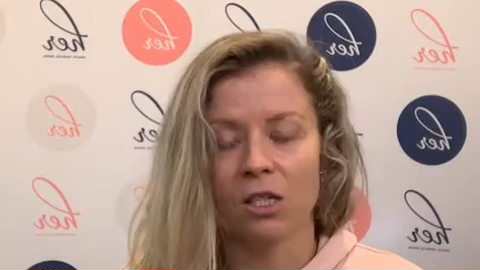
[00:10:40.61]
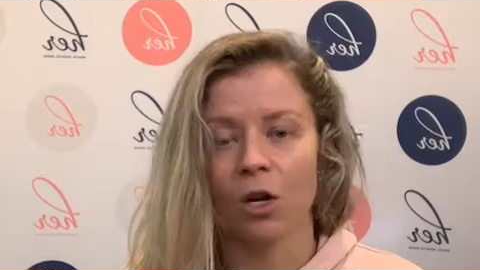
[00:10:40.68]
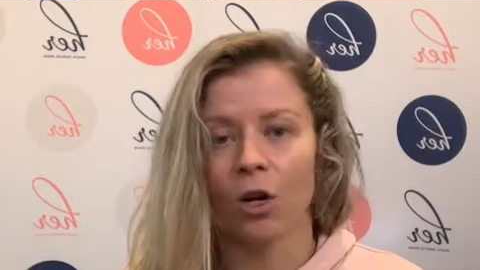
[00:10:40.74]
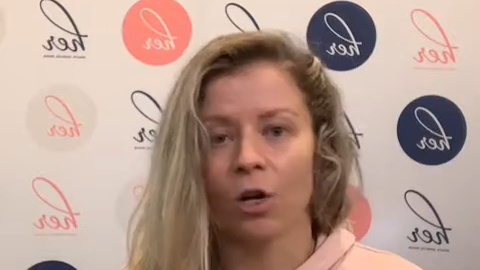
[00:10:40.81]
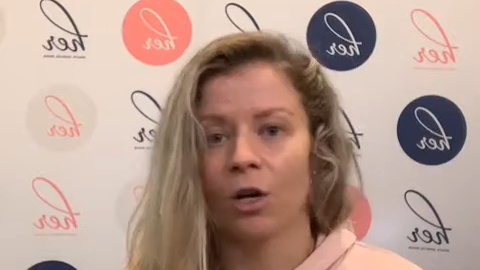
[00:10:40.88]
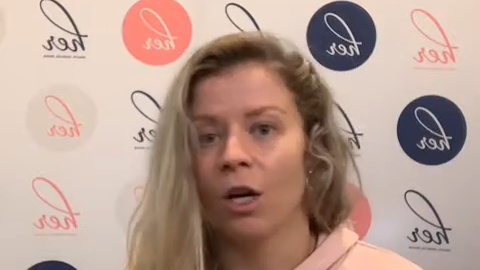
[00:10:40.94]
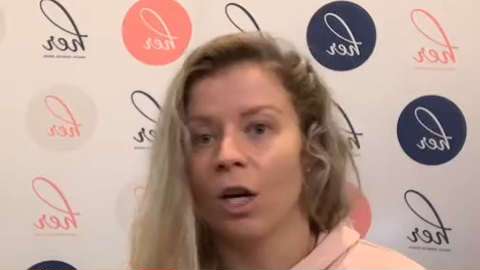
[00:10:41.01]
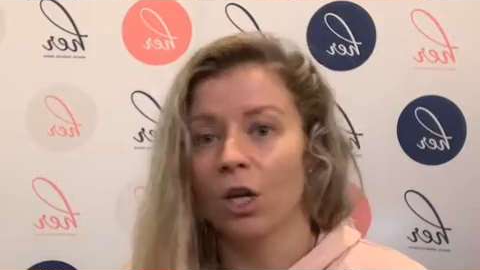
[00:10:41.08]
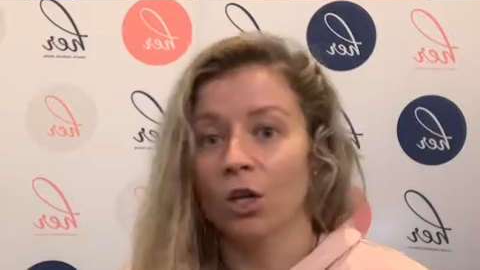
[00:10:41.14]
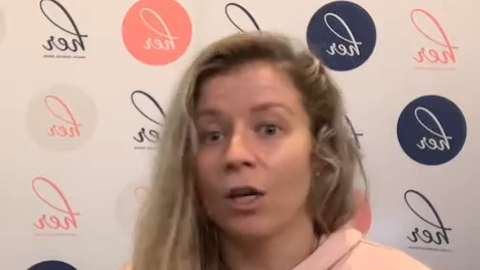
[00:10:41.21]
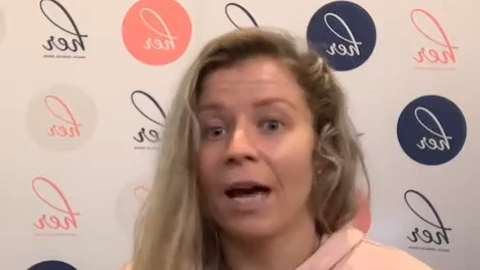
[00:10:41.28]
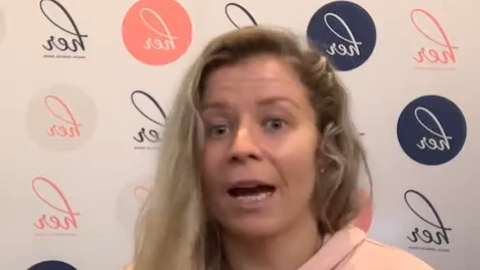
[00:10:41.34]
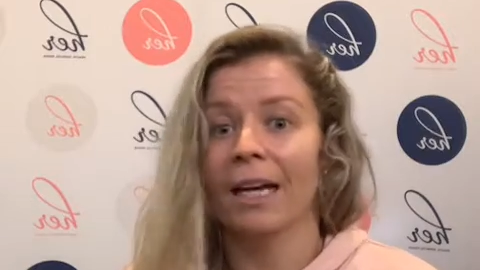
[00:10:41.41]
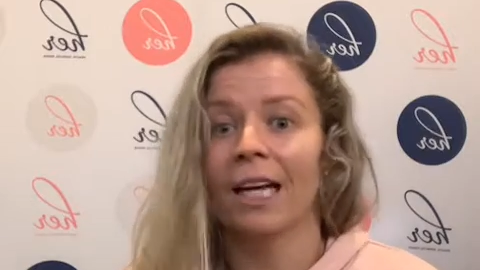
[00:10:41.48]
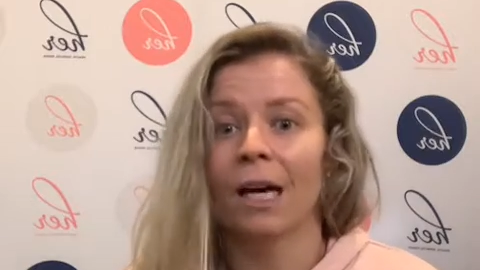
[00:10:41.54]
So you
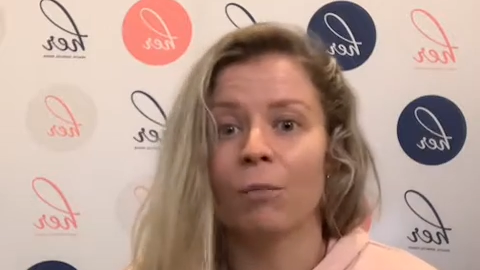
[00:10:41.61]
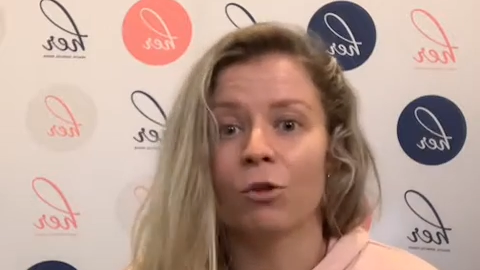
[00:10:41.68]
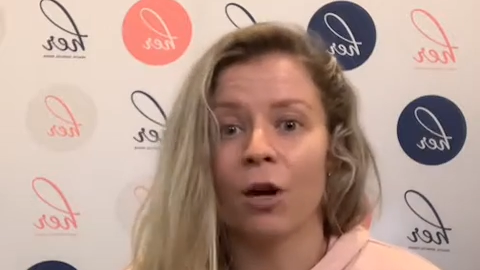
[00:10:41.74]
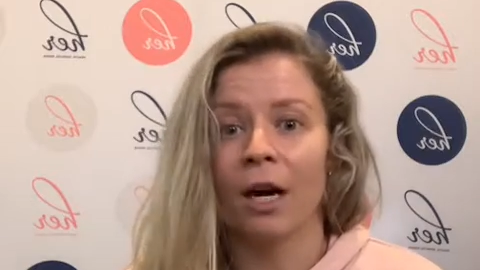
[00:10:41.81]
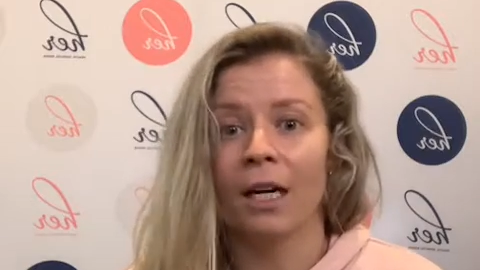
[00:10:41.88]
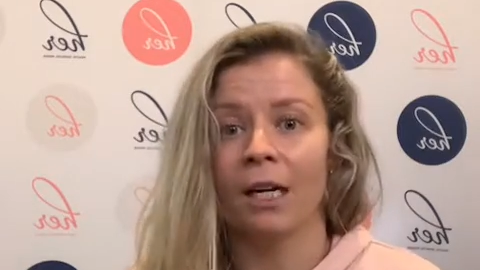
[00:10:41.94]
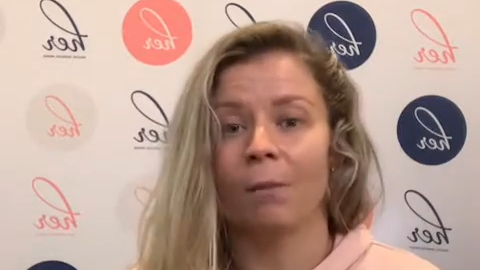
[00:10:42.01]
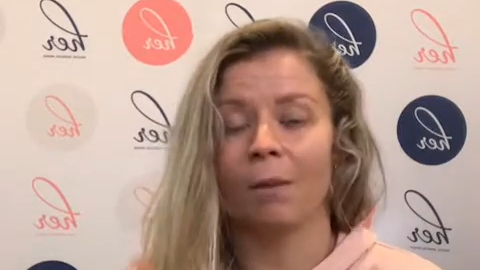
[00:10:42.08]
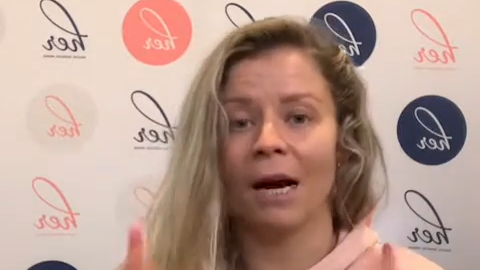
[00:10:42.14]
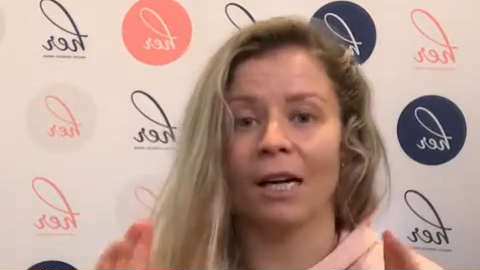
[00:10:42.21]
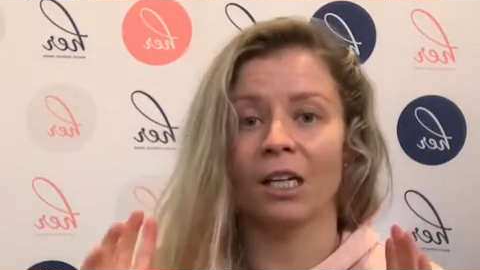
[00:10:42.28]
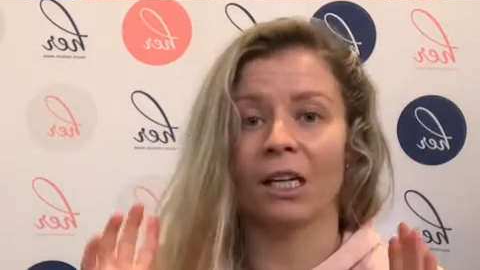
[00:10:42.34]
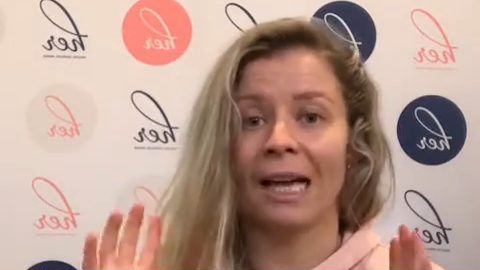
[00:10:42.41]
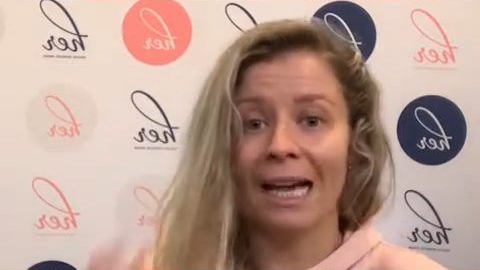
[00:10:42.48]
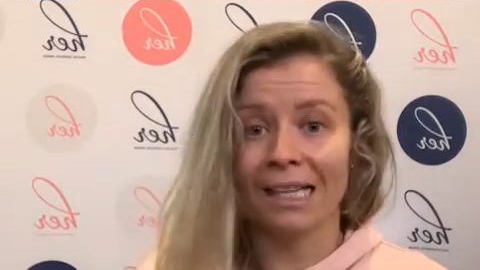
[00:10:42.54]
can keep training,
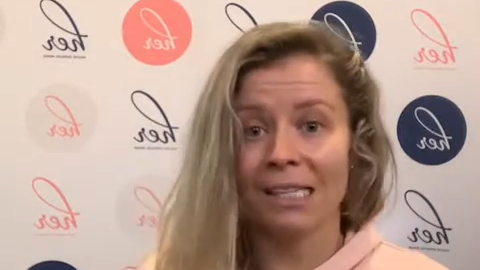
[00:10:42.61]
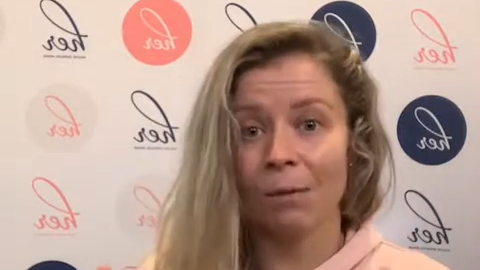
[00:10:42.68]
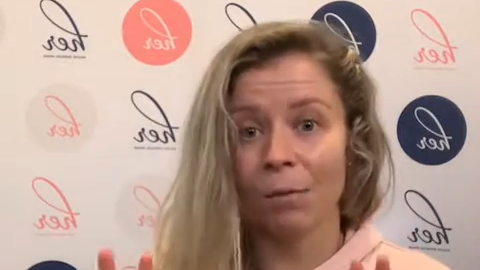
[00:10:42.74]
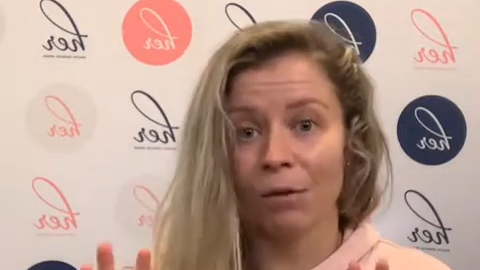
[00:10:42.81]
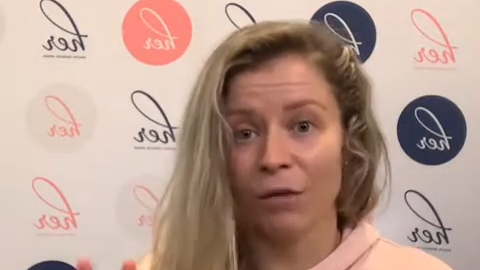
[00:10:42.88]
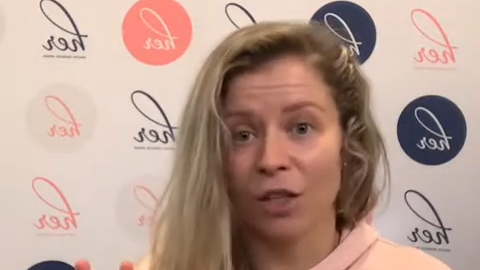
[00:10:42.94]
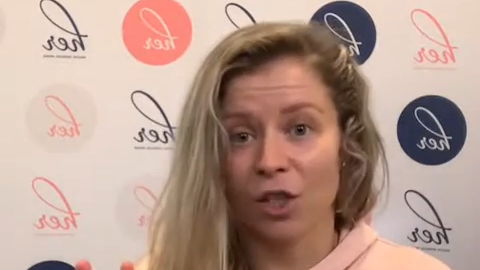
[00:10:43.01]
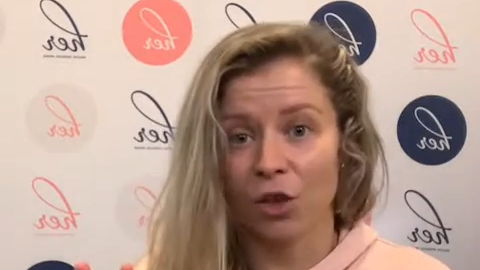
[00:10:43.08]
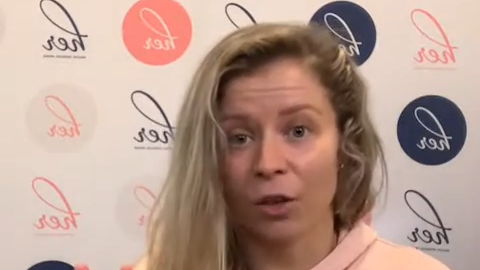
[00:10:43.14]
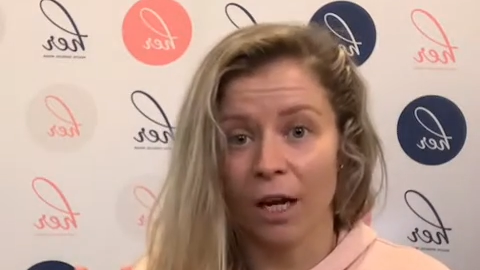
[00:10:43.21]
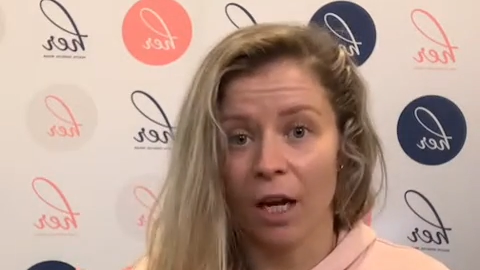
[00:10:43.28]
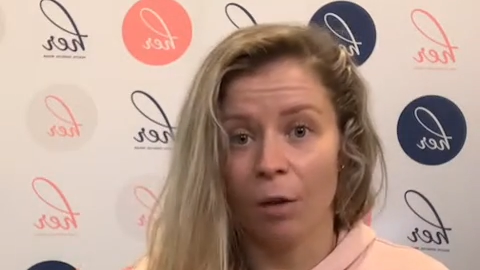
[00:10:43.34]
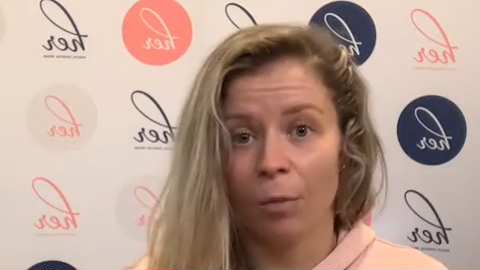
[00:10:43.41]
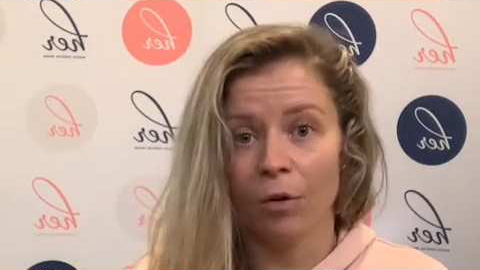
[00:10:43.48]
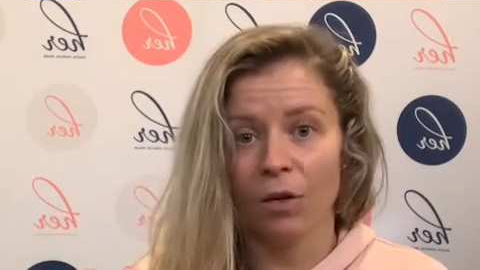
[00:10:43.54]
but get some professional
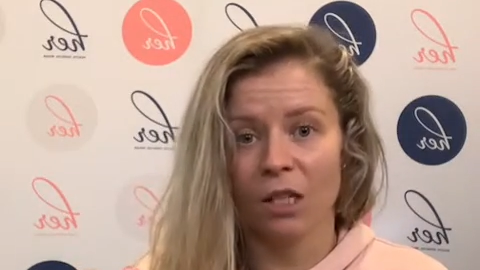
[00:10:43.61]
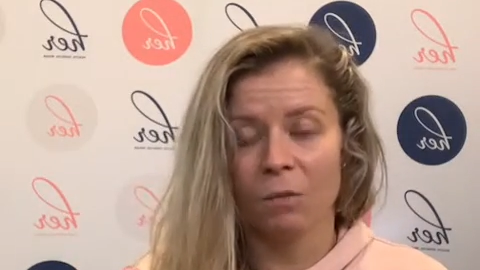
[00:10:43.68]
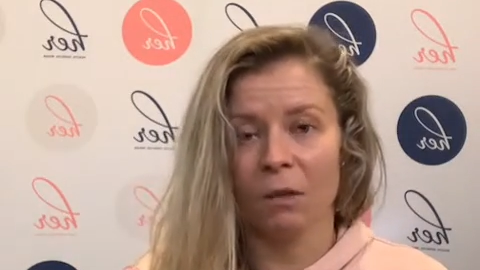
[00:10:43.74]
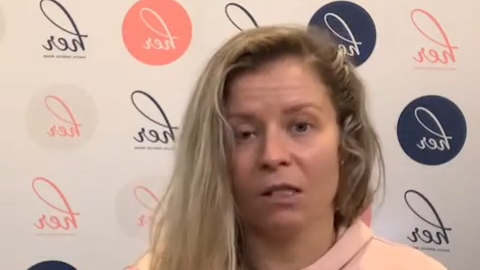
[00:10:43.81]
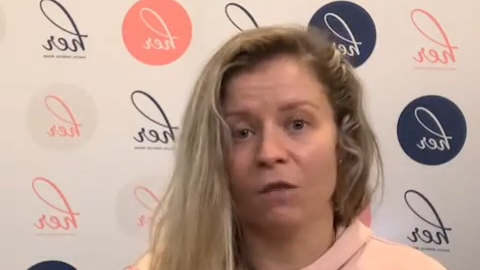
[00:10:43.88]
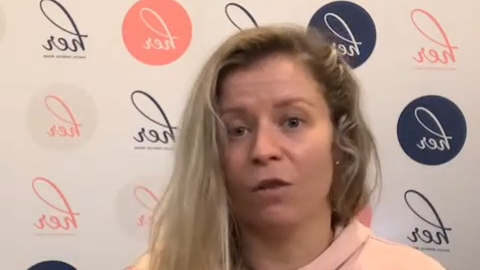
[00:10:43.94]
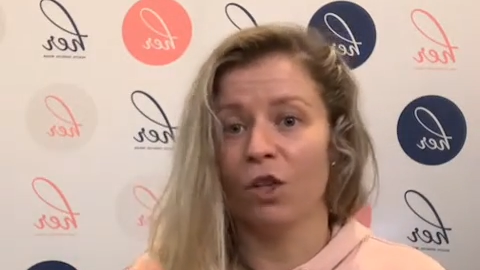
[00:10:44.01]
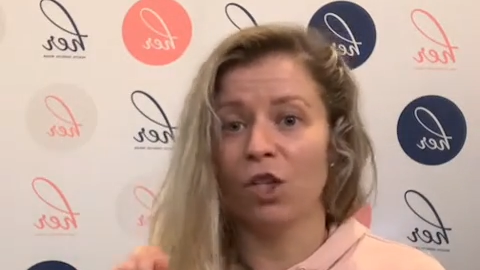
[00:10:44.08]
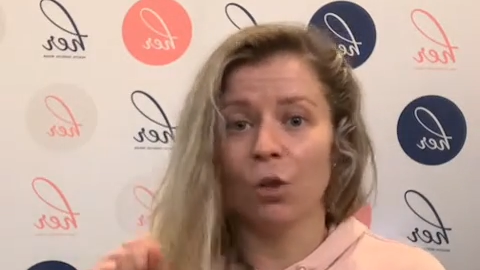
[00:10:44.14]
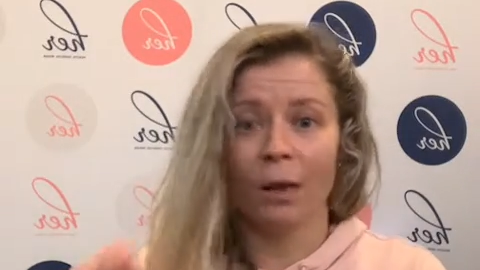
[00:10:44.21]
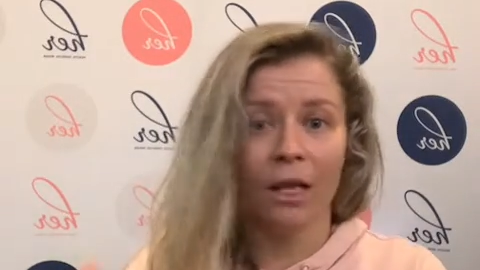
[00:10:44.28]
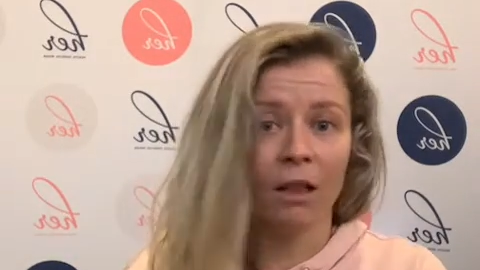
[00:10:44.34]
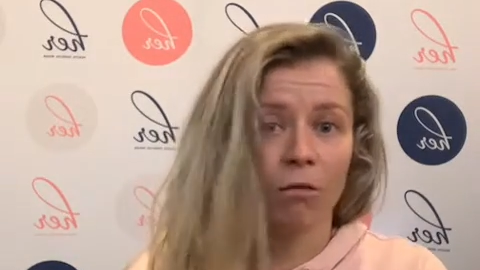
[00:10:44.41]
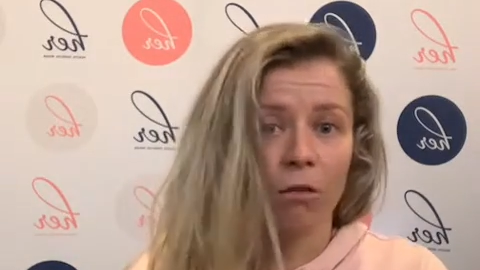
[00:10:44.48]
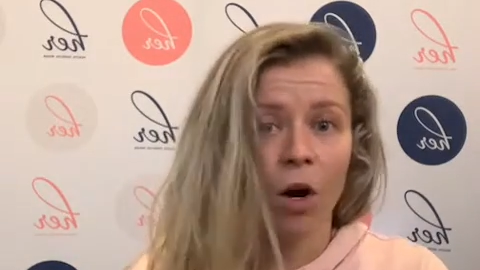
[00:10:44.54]
help on this, because if you're doing
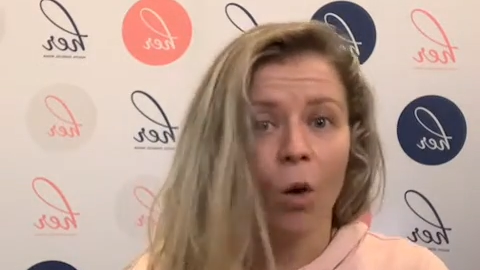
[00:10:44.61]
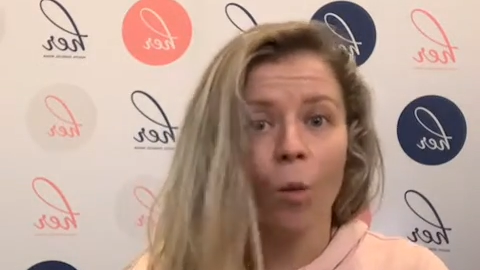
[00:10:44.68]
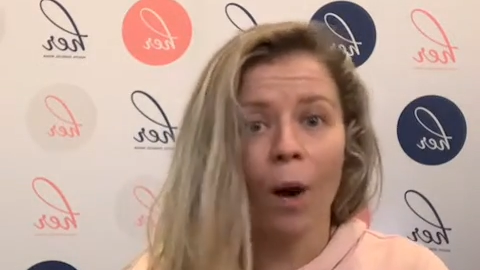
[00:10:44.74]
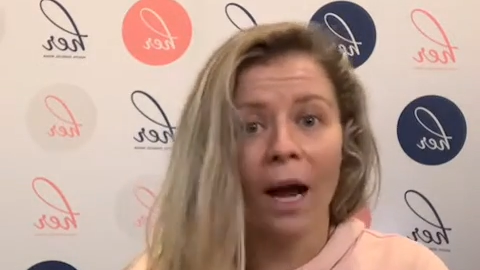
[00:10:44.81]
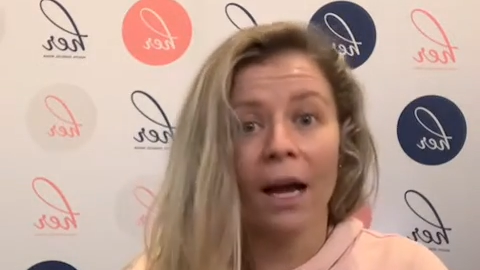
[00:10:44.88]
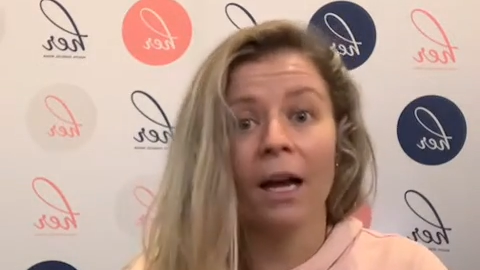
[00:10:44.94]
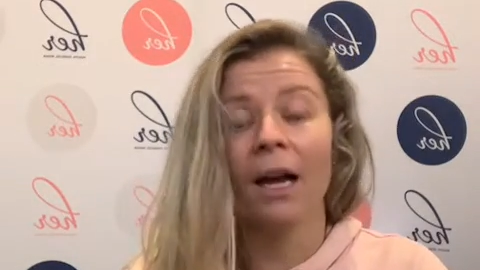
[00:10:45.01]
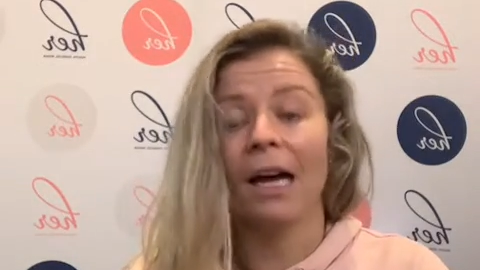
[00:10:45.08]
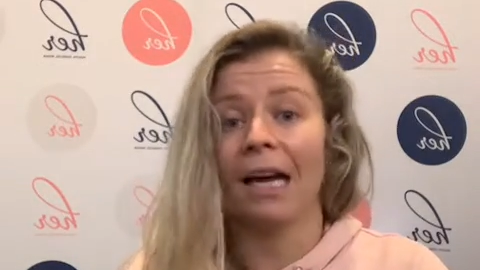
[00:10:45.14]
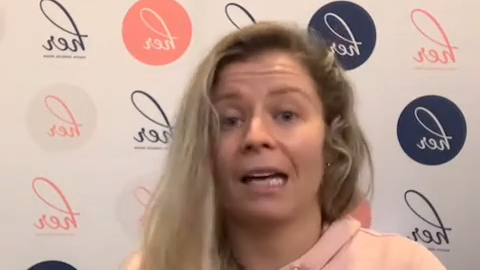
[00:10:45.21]
it the wrong way,